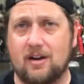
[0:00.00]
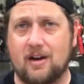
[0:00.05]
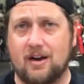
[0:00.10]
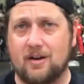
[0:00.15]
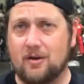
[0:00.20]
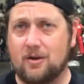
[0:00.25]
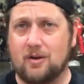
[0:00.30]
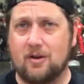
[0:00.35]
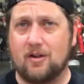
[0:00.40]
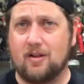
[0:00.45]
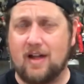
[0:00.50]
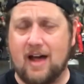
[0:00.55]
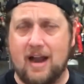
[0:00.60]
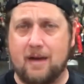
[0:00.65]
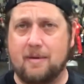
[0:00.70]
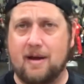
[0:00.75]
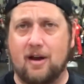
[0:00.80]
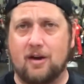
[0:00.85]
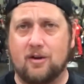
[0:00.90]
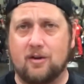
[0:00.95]
I don't know a lot
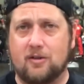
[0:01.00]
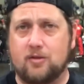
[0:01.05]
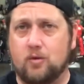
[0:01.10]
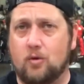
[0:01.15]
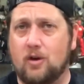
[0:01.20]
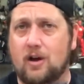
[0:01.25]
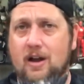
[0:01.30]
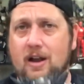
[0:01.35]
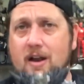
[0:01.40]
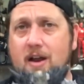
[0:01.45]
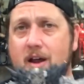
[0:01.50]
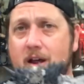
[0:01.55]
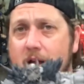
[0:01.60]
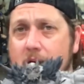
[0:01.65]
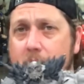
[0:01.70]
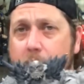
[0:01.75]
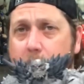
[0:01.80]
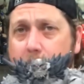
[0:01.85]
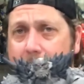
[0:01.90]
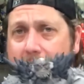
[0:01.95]
about Earth-1.
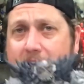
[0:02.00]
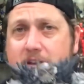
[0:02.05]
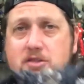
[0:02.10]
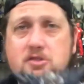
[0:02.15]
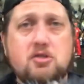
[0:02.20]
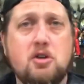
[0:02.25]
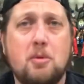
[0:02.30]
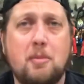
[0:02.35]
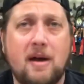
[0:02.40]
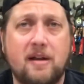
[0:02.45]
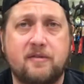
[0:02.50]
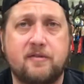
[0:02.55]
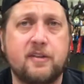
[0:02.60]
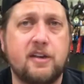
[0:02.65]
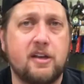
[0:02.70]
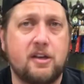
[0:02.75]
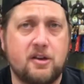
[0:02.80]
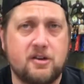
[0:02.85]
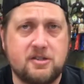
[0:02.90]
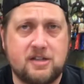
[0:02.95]
But I do know my
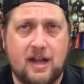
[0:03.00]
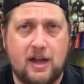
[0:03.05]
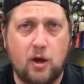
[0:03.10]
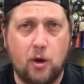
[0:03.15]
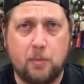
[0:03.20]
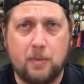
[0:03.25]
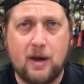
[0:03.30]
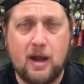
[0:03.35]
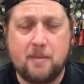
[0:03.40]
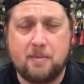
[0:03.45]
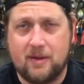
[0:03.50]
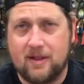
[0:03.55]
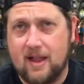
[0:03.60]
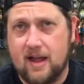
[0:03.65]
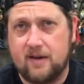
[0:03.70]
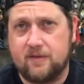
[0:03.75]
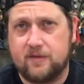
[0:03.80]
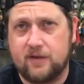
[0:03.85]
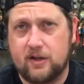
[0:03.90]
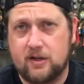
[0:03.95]
figures, and I open up a
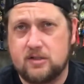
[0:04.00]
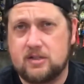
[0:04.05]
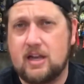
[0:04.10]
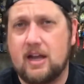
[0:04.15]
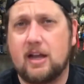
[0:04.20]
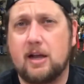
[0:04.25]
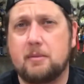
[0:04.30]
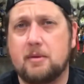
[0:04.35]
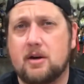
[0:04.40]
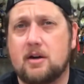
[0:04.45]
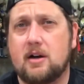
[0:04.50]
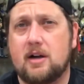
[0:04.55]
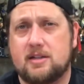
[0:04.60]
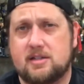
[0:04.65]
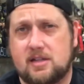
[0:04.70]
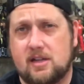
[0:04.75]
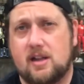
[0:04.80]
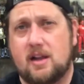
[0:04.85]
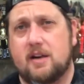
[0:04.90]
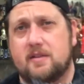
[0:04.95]
lot of figures, and I come
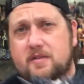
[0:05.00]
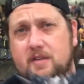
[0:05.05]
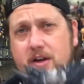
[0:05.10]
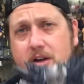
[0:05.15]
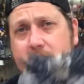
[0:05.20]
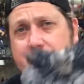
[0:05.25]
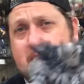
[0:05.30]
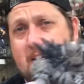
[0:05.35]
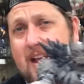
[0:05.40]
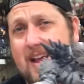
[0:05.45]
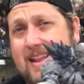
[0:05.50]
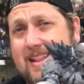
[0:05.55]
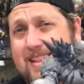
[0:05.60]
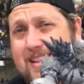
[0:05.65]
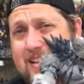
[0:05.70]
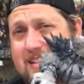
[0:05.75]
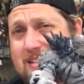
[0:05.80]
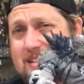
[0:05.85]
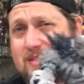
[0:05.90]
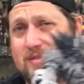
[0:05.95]
across a lot of figures.
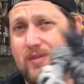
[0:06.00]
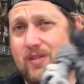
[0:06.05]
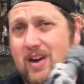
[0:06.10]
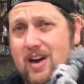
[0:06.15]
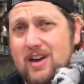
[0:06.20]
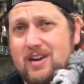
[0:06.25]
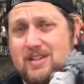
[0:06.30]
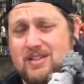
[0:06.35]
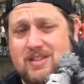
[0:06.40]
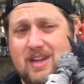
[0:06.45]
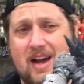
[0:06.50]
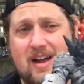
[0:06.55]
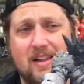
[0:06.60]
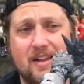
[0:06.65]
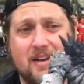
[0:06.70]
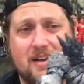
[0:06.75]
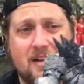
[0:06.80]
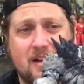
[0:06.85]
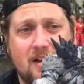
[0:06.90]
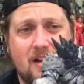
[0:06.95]
This is very
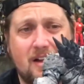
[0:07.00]
solid.